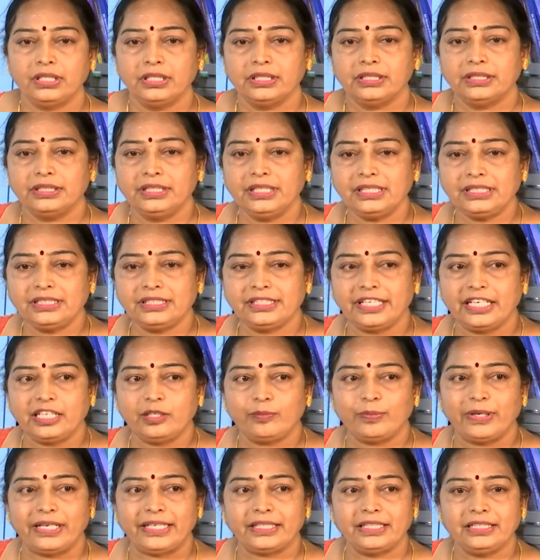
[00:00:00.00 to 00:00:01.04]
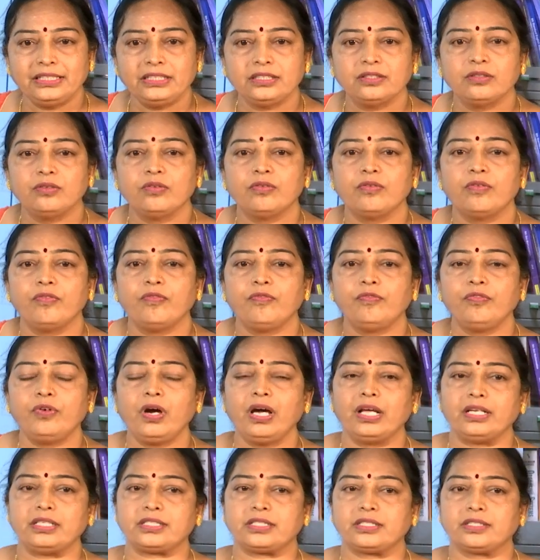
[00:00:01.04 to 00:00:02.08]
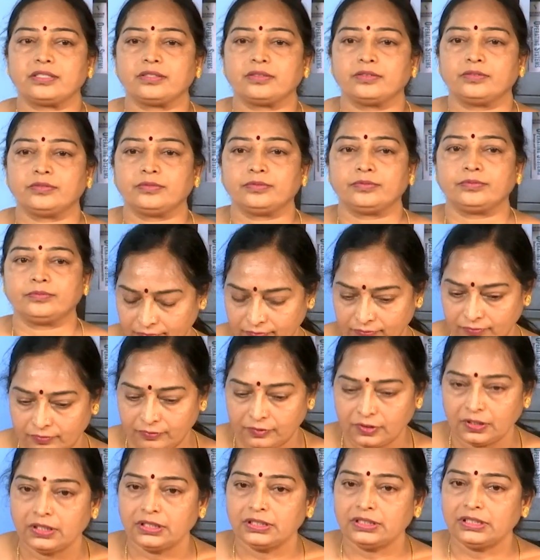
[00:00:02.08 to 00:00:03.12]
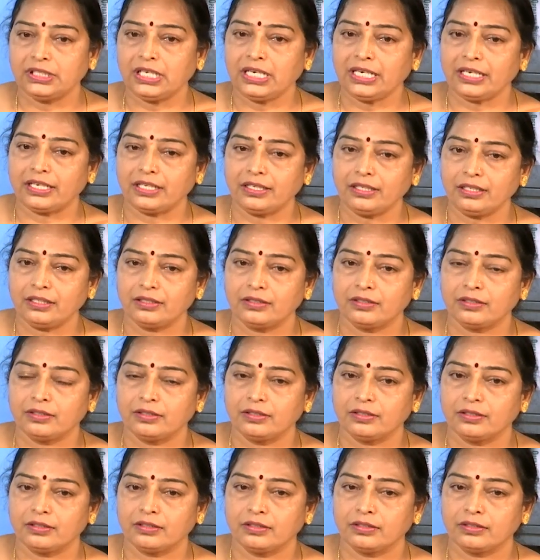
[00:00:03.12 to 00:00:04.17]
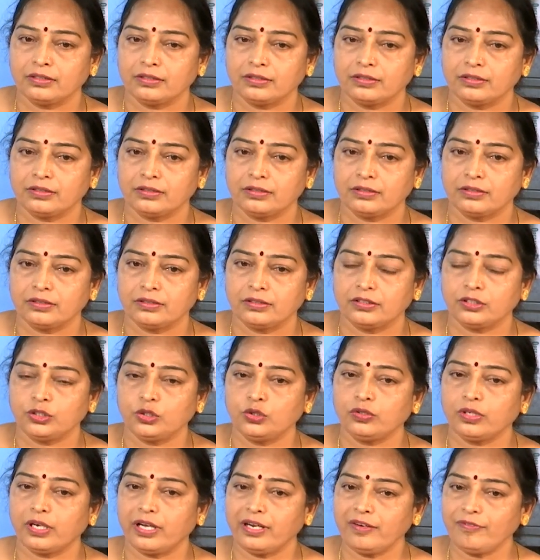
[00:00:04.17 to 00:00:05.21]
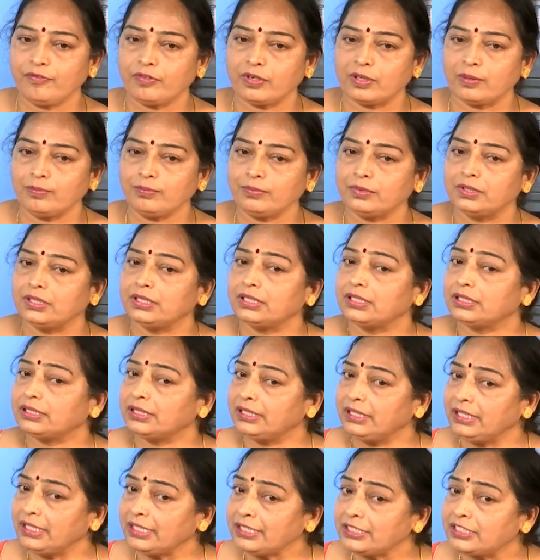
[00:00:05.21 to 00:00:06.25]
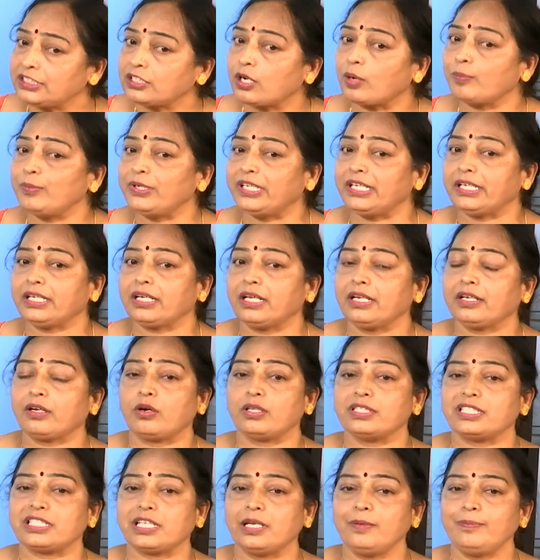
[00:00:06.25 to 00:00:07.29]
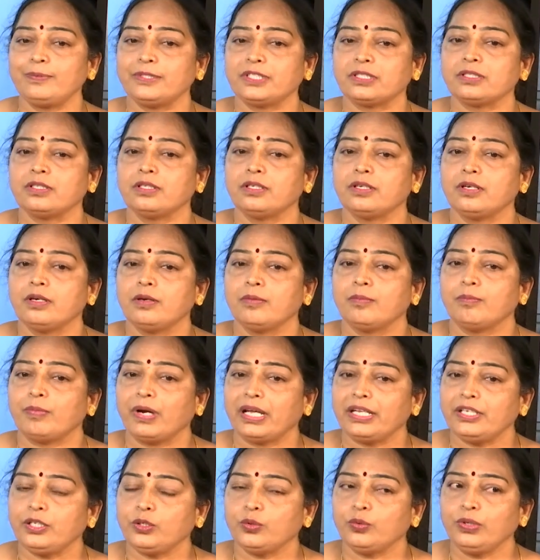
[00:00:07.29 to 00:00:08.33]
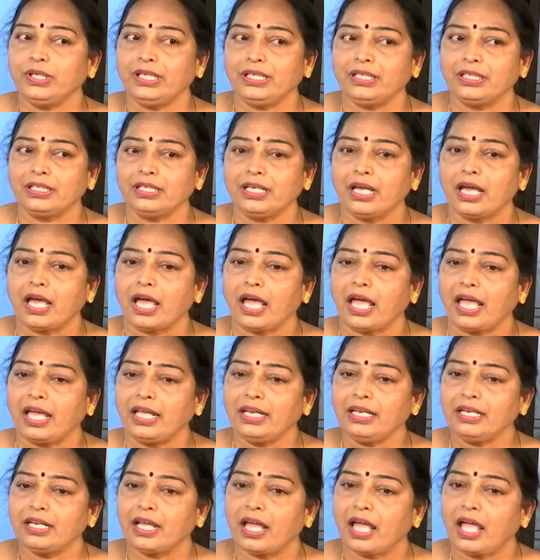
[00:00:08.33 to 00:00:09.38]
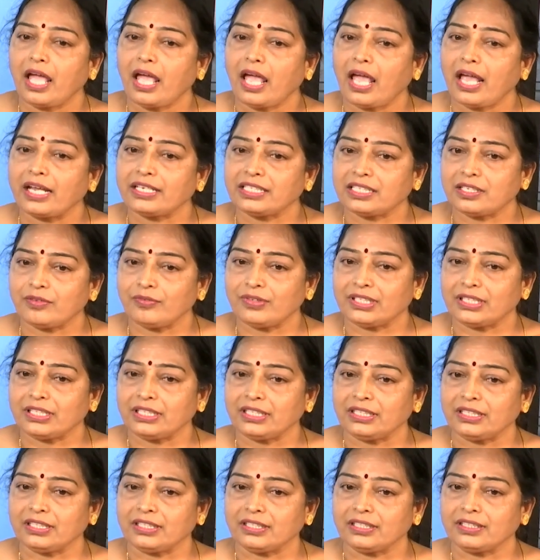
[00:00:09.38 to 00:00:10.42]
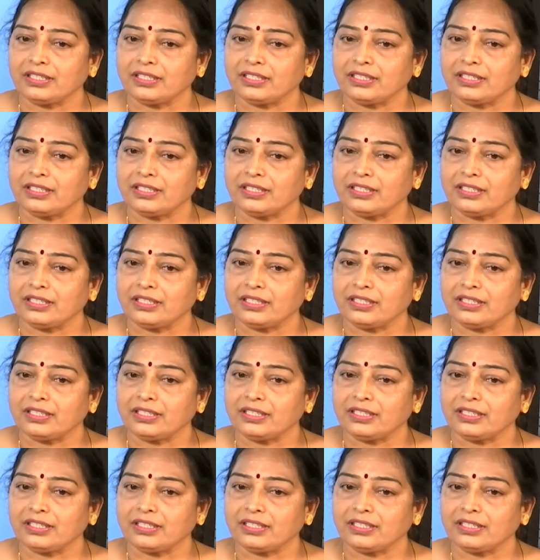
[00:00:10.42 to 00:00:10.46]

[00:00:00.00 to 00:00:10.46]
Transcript: this statement is false. Children, to confirm these geometrical concepts by doing an activity.